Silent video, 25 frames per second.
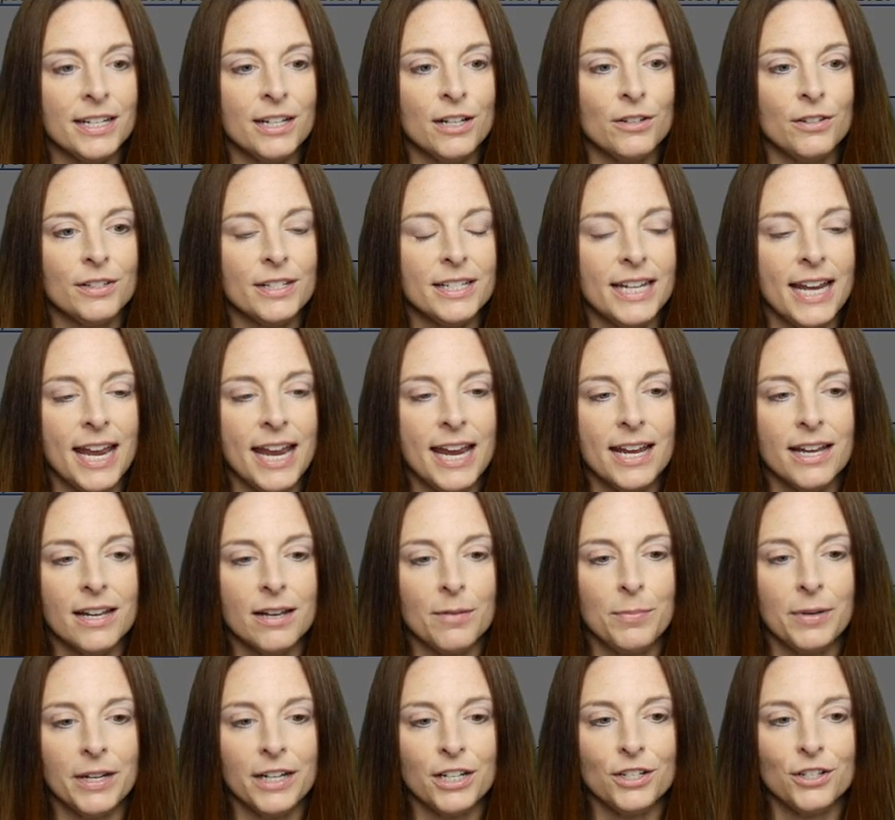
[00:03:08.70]
it'll take
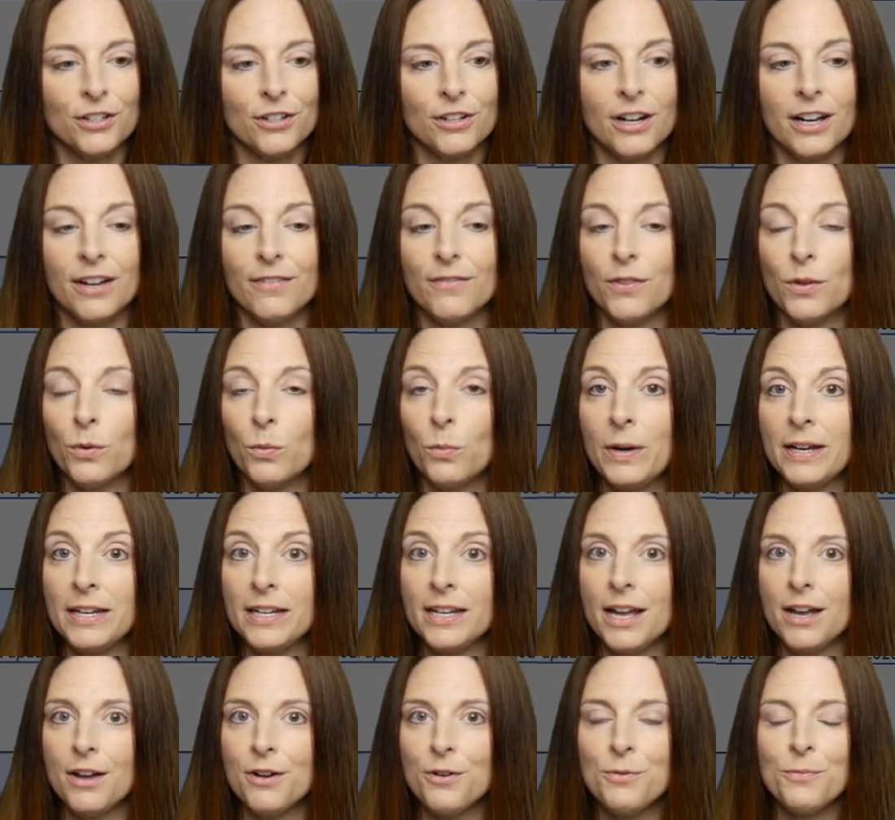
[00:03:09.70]
a picture of the
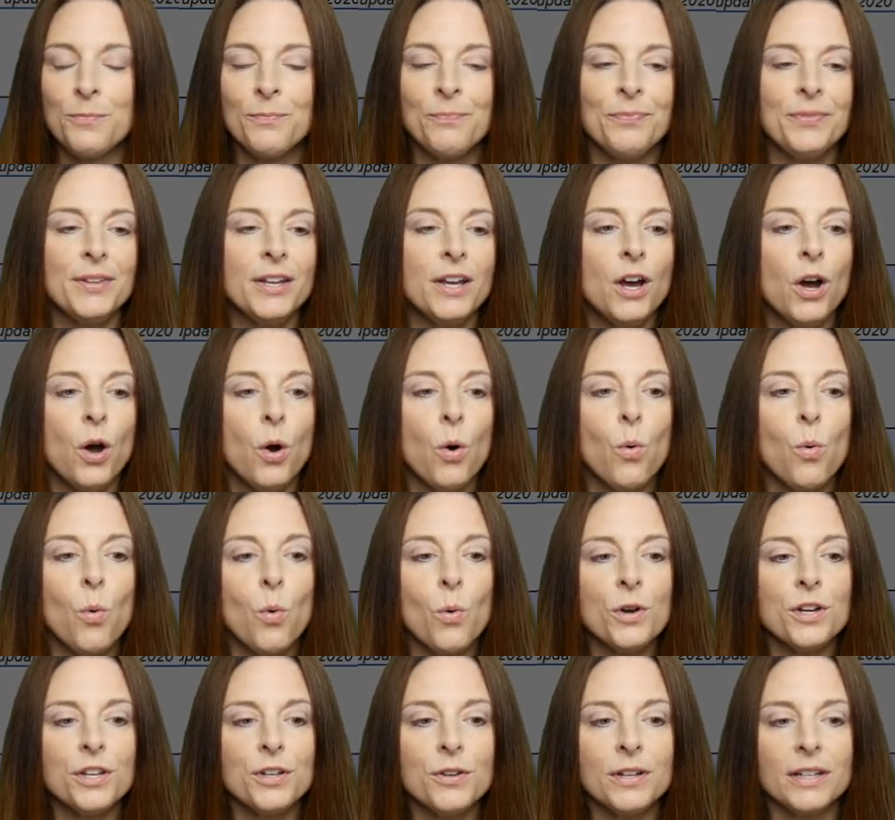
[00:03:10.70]
window
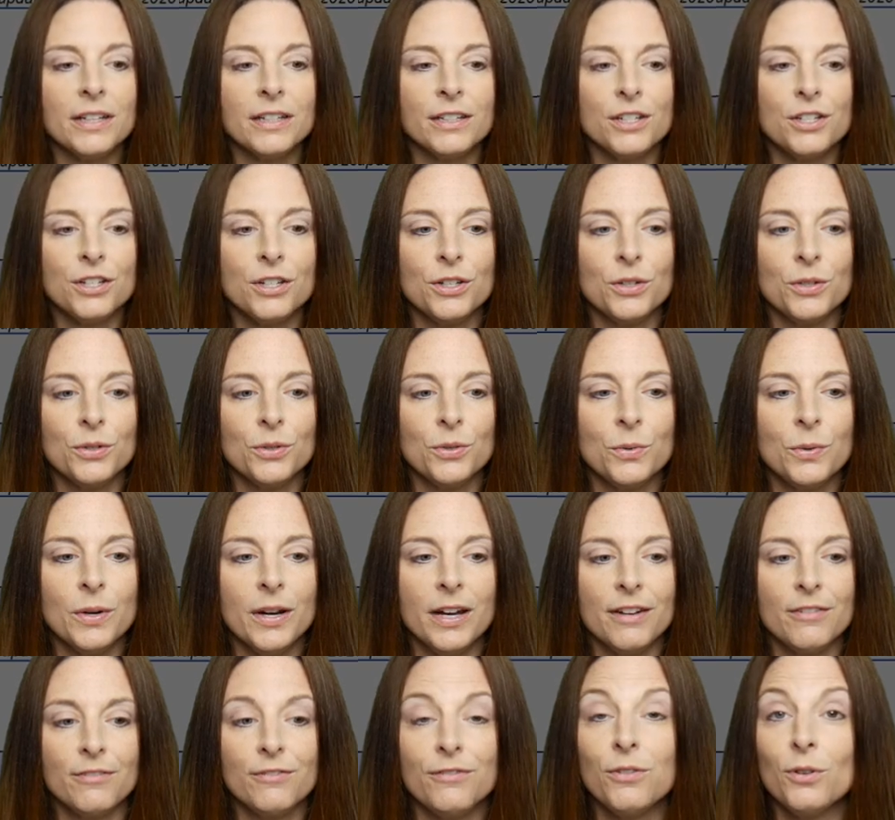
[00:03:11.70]
or you can do
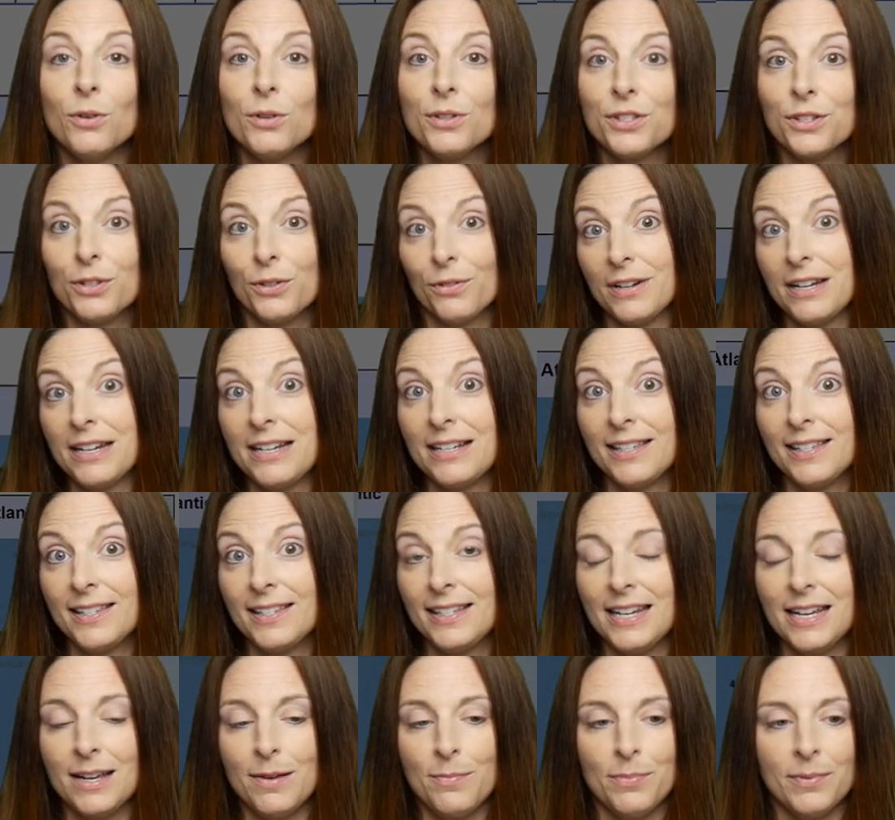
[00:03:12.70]
a full screen
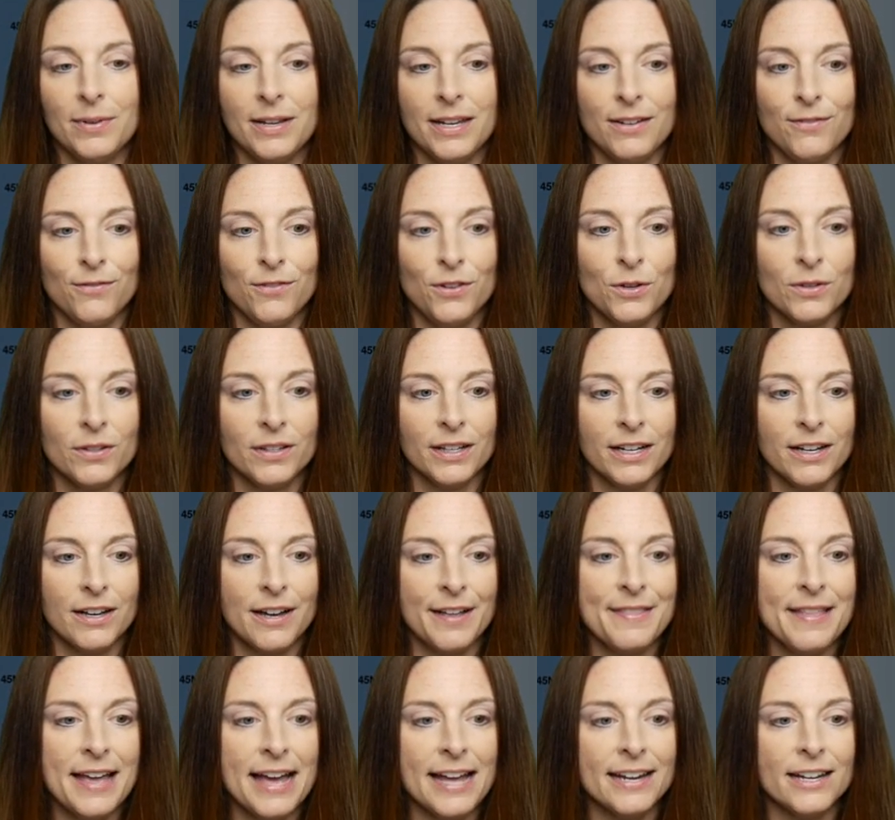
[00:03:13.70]
snip. And if you click
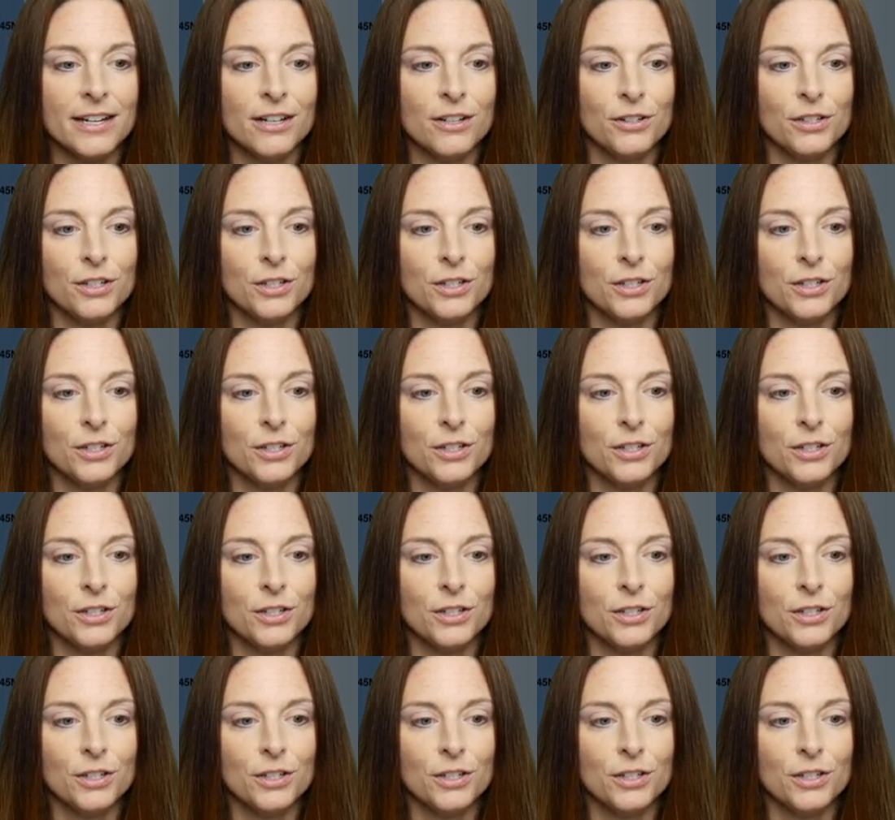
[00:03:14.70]
on that, it'll